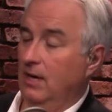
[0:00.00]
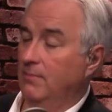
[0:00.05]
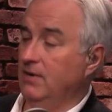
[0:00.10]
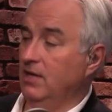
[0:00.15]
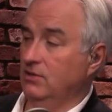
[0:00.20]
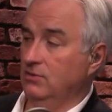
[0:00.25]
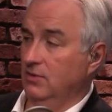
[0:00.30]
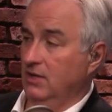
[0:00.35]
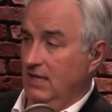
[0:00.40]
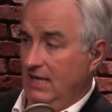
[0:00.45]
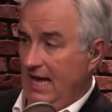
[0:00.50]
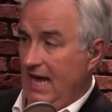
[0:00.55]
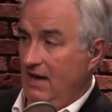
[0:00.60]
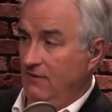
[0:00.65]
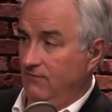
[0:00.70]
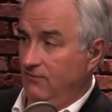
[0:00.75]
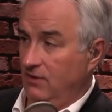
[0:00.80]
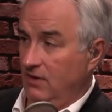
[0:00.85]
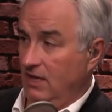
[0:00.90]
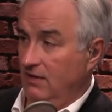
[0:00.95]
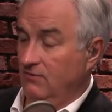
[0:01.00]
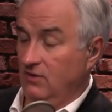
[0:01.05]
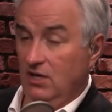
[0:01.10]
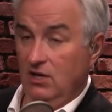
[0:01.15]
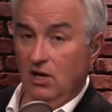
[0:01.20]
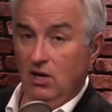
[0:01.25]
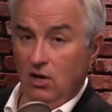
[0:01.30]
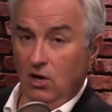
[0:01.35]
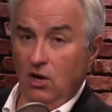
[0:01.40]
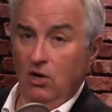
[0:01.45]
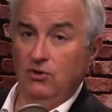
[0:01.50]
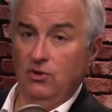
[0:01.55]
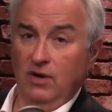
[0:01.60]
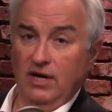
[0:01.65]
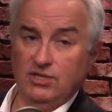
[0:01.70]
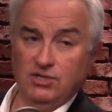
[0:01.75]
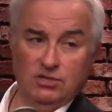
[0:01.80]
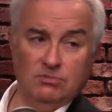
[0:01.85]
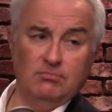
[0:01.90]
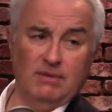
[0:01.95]
I'm not doing an ad for LifeLock, although
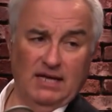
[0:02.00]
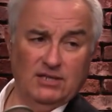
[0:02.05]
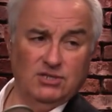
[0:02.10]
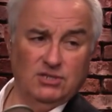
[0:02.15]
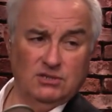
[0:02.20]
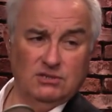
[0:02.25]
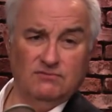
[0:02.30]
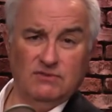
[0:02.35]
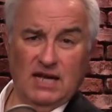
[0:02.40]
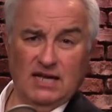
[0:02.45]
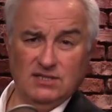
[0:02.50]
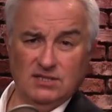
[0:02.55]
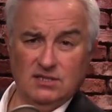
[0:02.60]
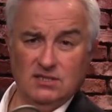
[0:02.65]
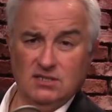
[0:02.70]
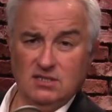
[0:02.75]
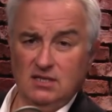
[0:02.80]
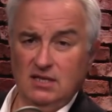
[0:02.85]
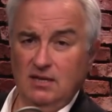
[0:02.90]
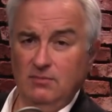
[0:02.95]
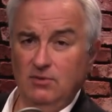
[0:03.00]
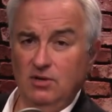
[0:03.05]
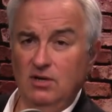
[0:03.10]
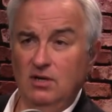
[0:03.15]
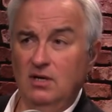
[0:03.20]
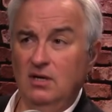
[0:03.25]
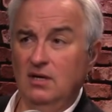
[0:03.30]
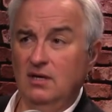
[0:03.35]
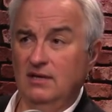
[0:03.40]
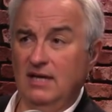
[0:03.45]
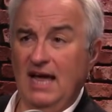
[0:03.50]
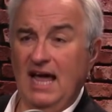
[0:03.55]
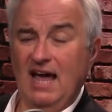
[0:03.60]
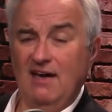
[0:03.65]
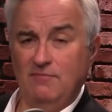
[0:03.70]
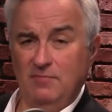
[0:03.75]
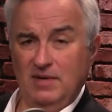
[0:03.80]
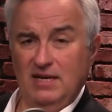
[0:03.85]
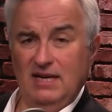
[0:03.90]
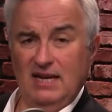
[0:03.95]
I should mention as a disclaimer, they
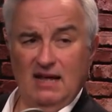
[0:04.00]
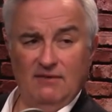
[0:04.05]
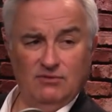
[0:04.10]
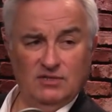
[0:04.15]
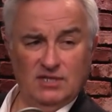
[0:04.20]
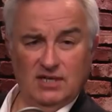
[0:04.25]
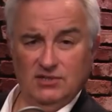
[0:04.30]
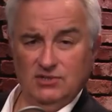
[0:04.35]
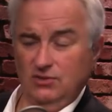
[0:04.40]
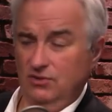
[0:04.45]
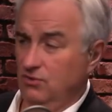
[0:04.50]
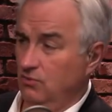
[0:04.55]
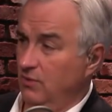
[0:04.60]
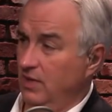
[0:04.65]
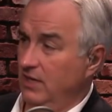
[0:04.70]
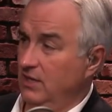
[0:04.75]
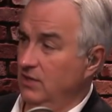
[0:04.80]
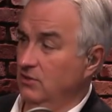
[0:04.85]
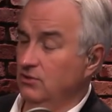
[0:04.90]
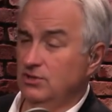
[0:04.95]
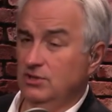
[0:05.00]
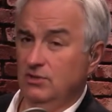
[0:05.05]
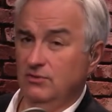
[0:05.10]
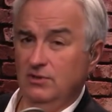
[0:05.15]
have been an advertiser on the radio show.